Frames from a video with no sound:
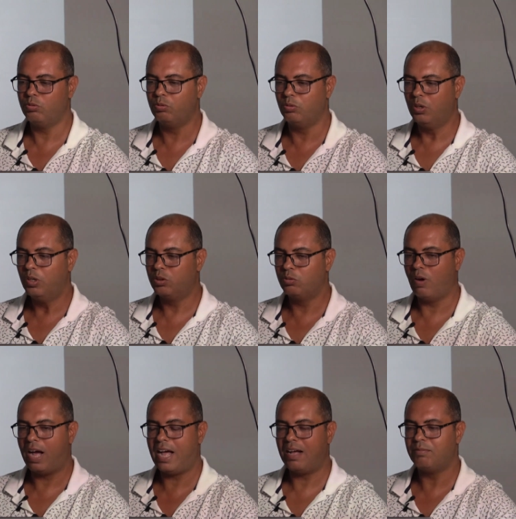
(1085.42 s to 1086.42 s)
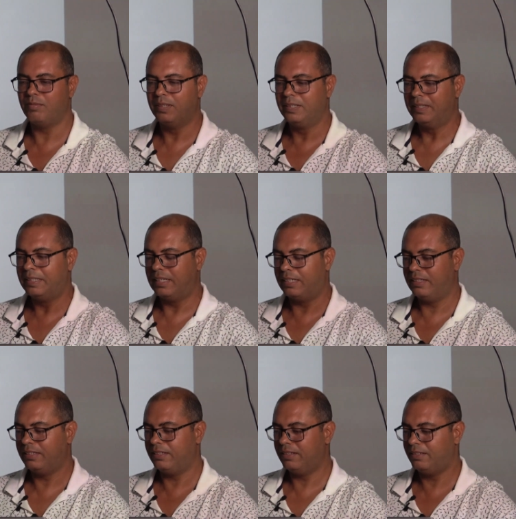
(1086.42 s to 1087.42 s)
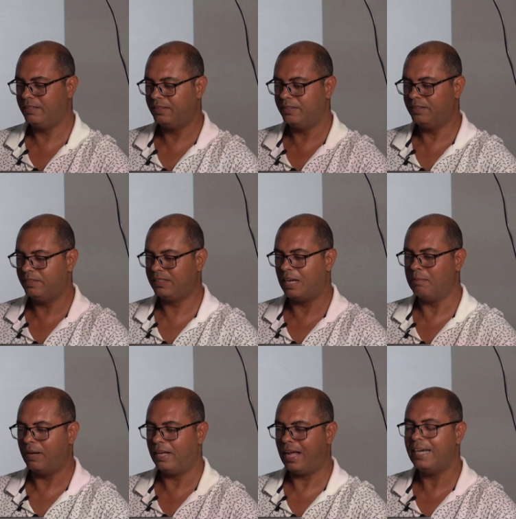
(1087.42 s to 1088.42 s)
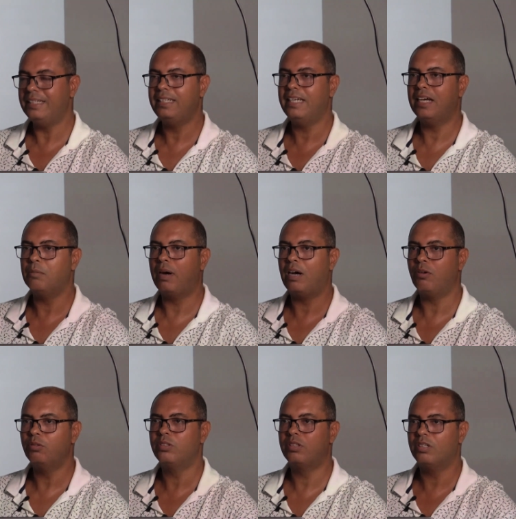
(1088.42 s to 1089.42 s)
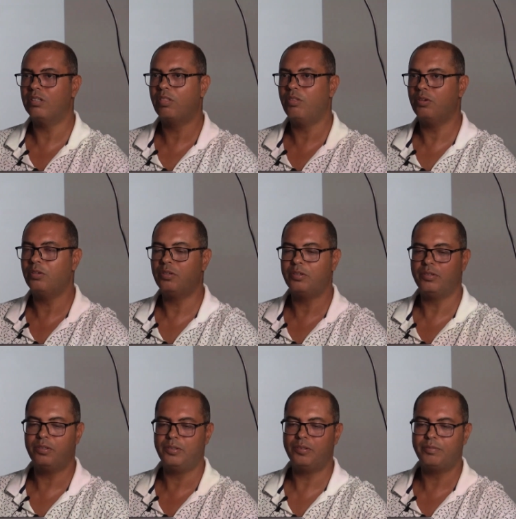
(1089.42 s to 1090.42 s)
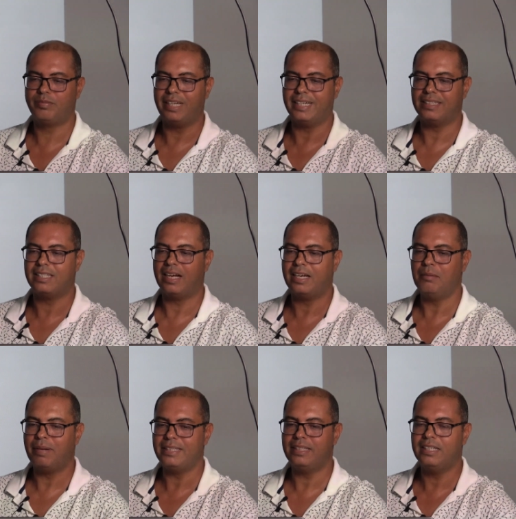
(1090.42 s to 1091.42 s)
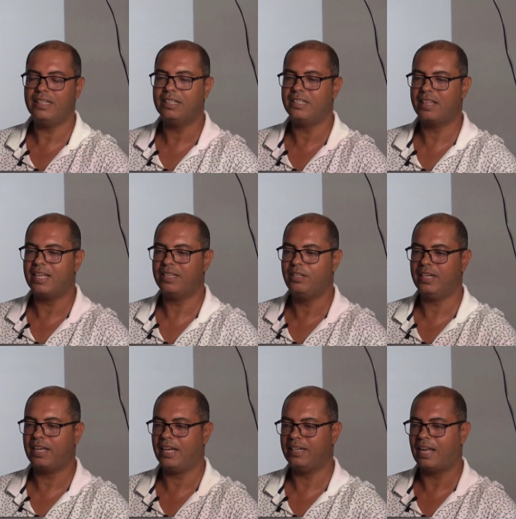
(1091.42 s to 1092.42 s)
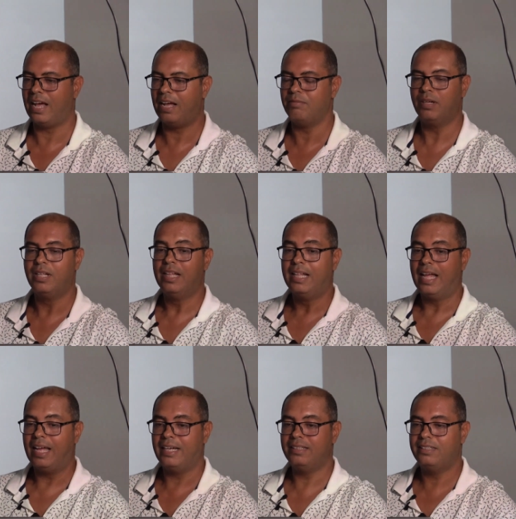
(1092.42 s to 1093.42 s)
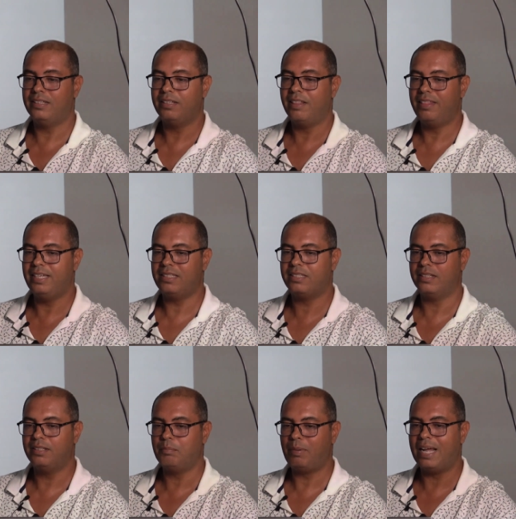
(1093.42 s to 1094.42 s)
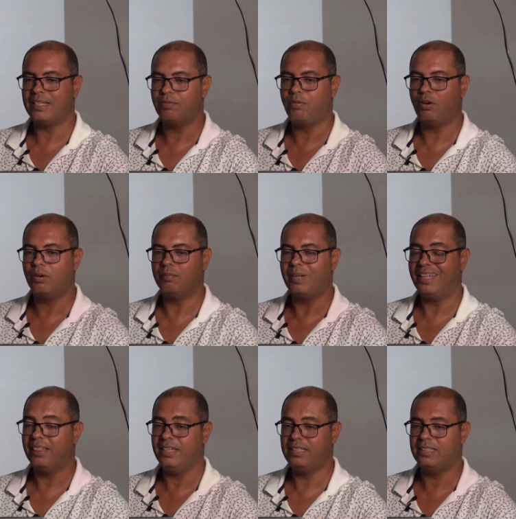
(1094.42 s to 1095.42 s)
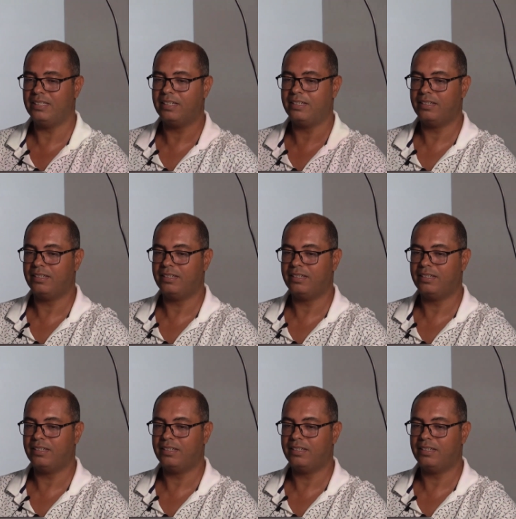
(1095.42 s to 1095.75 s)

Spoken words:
to have some idea about the textile material that they can have. And this platform and this